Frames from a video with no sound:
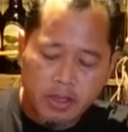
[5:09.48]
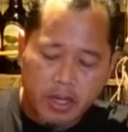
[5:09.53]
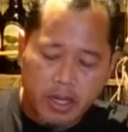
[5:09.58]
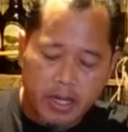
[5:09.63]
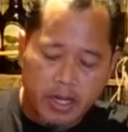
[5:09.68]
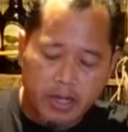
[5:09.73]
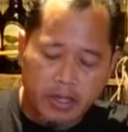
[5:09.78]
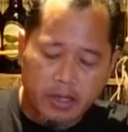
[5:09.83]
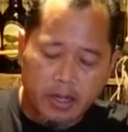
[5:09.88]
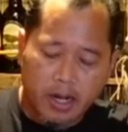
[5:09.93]

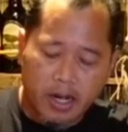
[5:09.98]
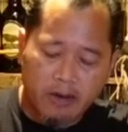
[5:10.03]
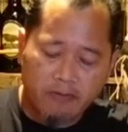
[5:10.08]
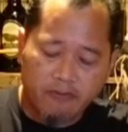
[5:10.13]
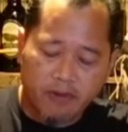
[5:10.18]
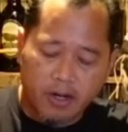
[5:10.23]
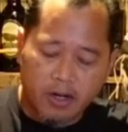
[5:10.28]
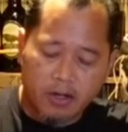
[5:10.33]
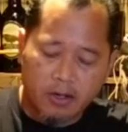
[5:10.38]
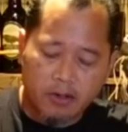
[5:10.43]
And I've
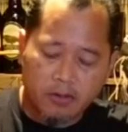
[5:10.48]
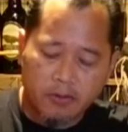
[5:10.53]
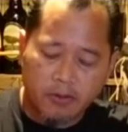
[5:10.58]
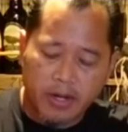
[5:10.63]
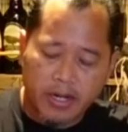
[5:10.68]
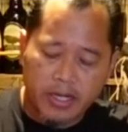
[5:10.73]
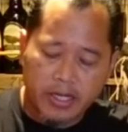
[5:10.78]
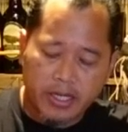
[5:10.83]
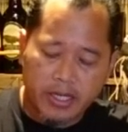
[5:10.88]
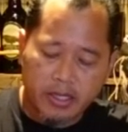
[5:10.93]

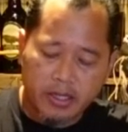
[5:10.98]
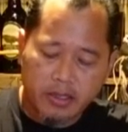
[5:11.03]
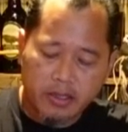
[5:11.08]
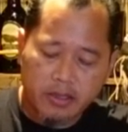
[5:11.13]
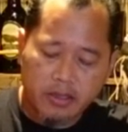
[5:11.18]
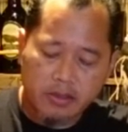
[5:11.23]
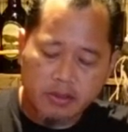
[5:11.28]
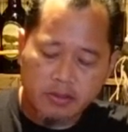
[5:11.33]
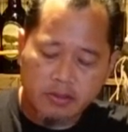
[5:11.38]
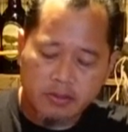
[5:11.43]
already
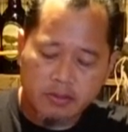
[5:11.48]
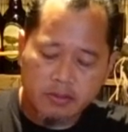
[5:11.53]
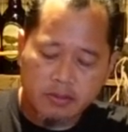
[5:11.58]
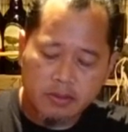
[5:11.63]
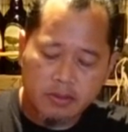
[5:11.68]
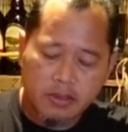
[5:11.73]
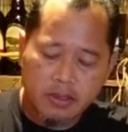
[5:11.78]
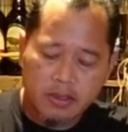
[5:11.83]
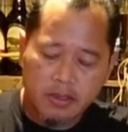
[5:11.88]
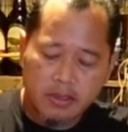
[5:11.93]

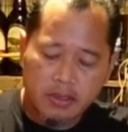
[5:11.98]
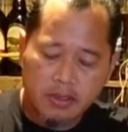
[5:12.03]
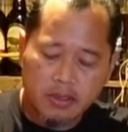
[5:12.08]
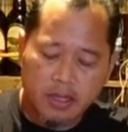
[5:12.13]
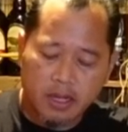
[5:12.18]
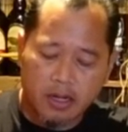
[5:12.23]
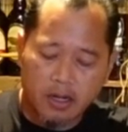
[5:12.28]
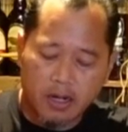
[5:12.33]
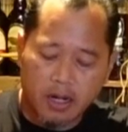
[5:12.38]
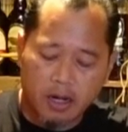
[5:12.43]

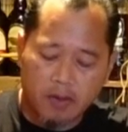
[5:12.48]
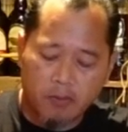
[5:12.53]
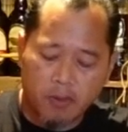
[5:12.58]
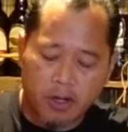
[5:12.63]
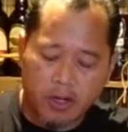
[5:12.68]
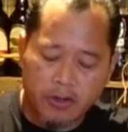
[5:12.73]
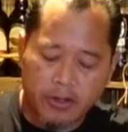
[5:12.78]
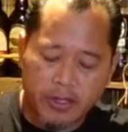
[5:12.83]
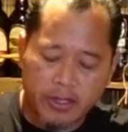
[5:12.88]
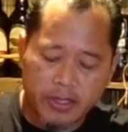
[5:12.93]
got hot
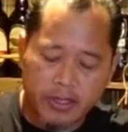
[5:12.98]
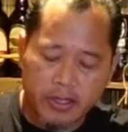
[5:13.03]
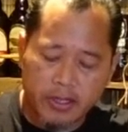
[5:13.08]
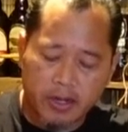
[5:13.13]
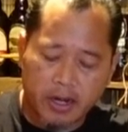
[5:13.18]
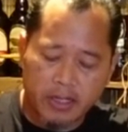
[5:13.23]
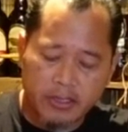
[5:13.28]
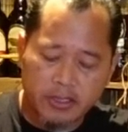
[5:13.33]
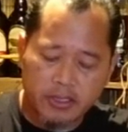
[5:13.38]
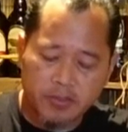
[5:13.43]
water in here.
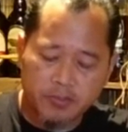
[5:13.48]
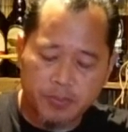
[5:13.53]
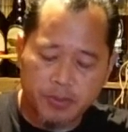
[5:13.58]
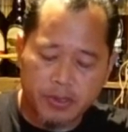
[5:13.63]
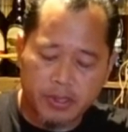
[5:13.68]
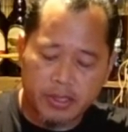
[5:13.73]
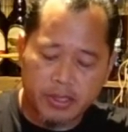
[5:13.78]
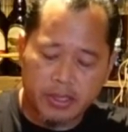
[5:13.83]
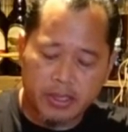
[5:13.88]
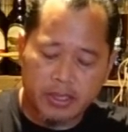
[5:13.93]
I just
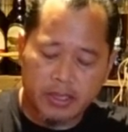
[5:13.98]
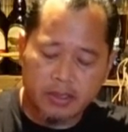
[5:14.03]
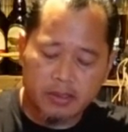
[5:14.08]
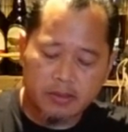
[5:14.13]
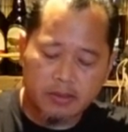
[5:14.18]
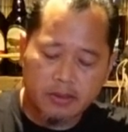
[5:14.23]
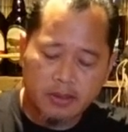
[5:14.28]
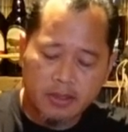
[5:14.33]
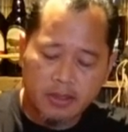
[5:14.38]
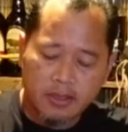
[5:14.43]
put
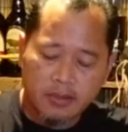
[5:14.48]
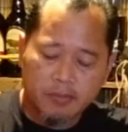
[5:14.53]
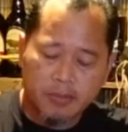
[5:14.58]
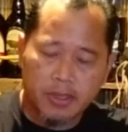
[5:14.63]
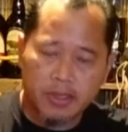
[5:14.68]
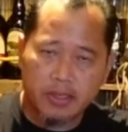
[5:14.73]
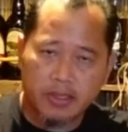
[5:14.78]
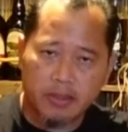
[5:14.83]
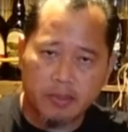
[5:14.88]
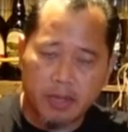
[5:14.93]

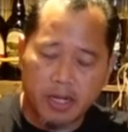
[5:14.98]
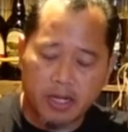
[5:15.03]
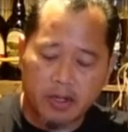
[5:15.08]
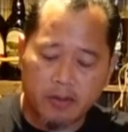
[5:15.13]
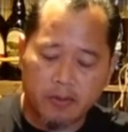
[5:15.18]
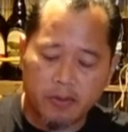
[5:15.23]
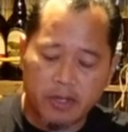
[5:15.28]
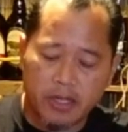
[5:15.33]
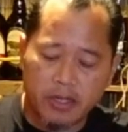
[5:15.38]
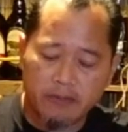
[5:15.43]
put it in the
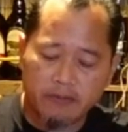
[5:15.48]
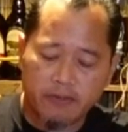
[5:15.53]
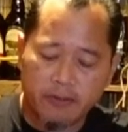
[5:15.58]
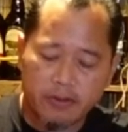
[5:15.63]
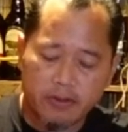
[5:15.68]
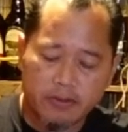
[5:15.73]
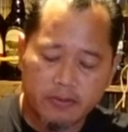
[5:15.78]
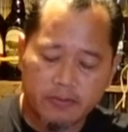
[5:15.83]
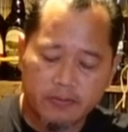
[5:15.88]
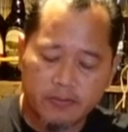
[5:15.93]
microwave
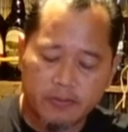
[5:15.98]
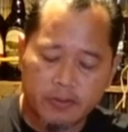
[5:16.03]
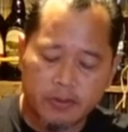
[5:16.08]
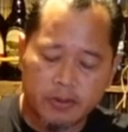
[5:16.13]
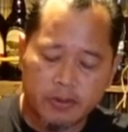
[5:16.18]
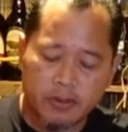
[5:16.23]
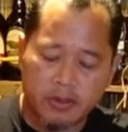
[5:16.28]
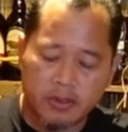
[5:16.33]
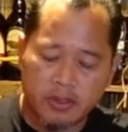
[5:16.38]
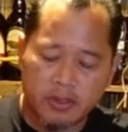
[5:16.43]

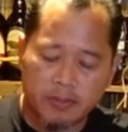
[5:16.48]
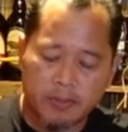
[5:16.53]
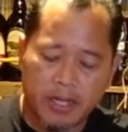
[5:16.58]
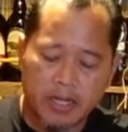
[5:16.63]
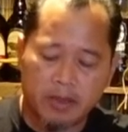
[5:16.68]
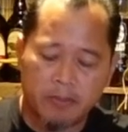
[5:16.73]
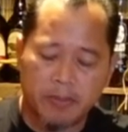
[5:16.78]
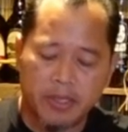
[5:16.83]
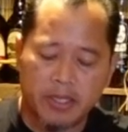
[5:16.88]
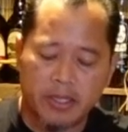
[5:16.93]
for
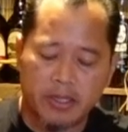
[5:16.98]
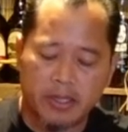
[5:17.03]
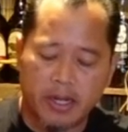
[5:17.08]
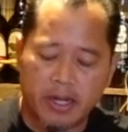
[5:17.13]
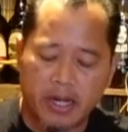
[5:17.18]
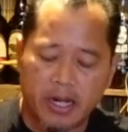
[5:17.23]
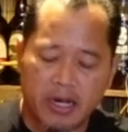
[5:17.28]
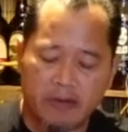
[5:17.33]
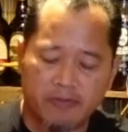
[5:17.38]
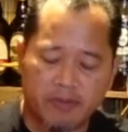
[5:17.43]
about a minute and a
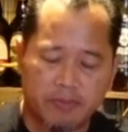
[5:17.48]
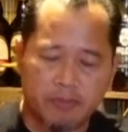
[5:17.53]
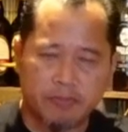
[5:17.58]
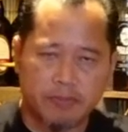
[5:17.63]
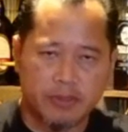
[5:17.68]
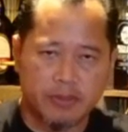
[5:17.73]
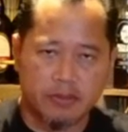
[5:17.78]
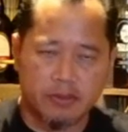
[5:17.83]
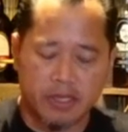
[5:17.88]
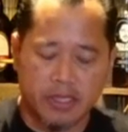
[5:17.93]
half. I'm
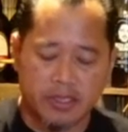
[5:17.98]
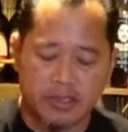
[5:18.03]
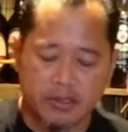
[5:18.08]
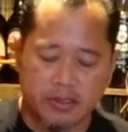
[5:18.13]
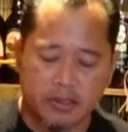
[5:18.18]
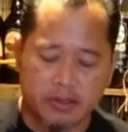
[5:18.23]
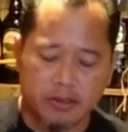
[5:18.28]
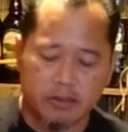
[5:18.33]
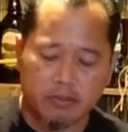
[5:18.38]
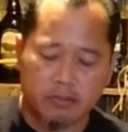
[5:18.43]
too
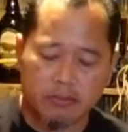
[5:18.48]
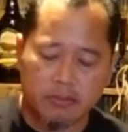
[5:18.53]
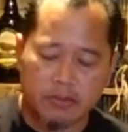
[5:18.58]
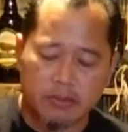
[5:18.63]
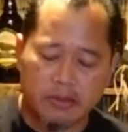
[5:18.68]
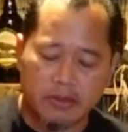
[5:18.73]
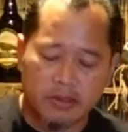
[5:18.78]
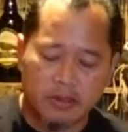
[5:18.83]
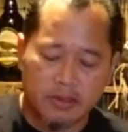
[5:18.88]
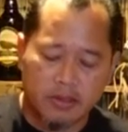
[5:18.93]
lazy to
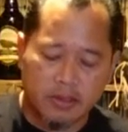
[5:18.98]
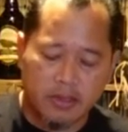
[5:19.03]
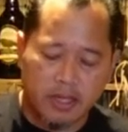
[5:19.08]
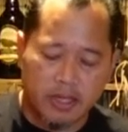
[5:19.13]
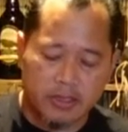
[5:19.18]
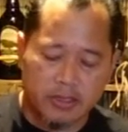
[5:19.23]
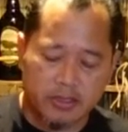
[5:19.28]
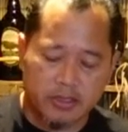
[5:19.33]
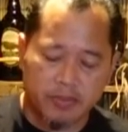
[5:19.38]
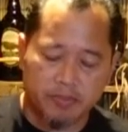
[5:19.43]

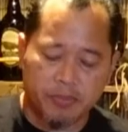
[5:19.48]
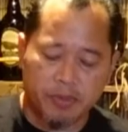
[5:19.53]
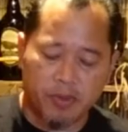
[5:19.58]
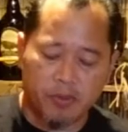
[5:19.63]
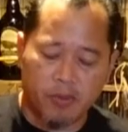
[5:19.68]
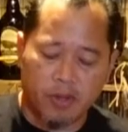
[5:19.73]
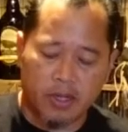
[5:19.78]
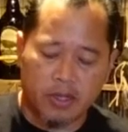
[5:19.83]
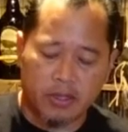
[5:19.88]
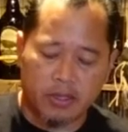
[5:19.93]
actually
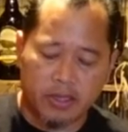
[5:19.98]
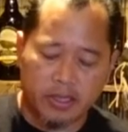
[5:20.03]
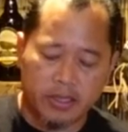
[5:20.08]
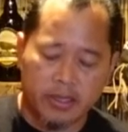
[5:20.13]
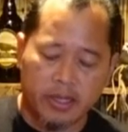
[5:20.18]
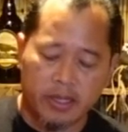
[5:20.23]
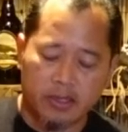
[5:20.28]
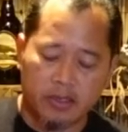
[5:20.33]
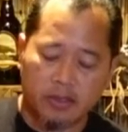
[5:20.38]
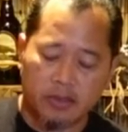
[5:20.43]
put water in a
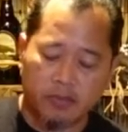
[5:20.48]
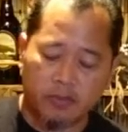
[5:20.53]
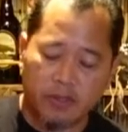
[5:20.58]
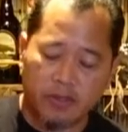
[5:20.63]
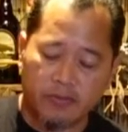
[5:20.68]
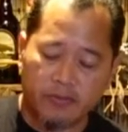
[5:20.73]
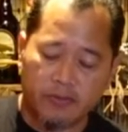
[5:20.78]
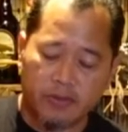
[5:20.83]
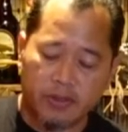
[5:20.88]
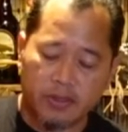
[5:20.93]
kettle and
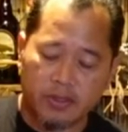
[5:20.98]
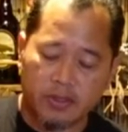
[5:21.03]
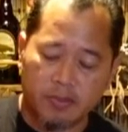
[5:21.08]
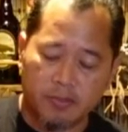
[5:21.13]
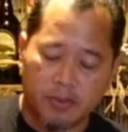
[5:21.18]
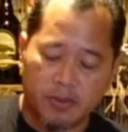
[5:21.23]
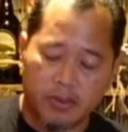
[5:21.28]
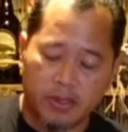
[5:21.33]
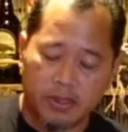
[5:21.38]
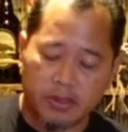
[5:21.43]
wait for it to
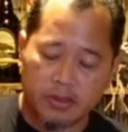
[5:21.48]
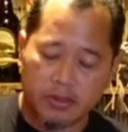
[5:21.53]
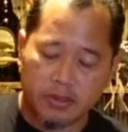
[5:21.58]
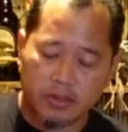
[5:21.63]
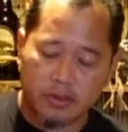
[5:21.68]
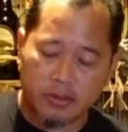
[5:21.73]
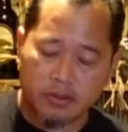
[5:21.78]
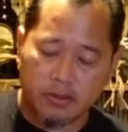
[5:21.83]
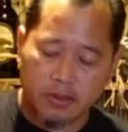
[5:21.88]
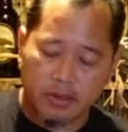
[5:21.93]
boil, so
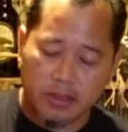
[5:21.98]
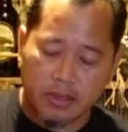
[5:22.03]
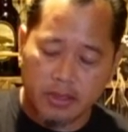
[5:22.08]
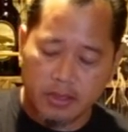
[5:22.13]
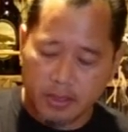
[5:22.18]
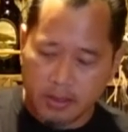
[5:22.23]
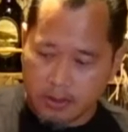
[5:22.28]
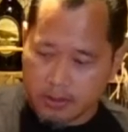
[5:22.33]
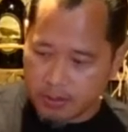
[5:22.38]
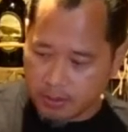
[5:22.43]

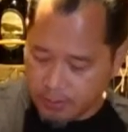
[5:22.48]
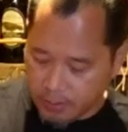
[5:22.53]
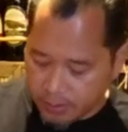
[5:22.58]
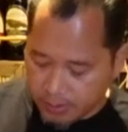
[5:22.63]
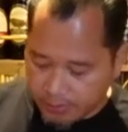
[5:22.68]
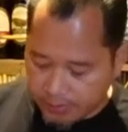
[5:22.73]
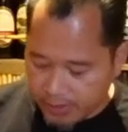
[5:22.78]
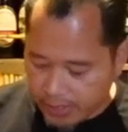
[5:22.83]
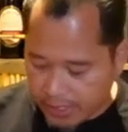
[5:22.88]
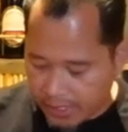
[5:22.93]

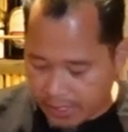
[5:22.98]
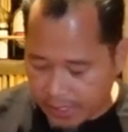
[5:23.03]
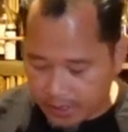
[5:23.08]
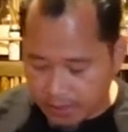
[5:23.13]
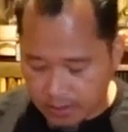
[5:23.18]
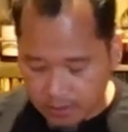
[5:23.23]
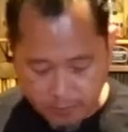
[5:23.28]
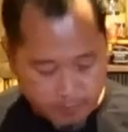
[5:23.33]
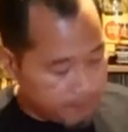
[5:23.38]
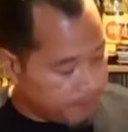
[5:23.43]
did that.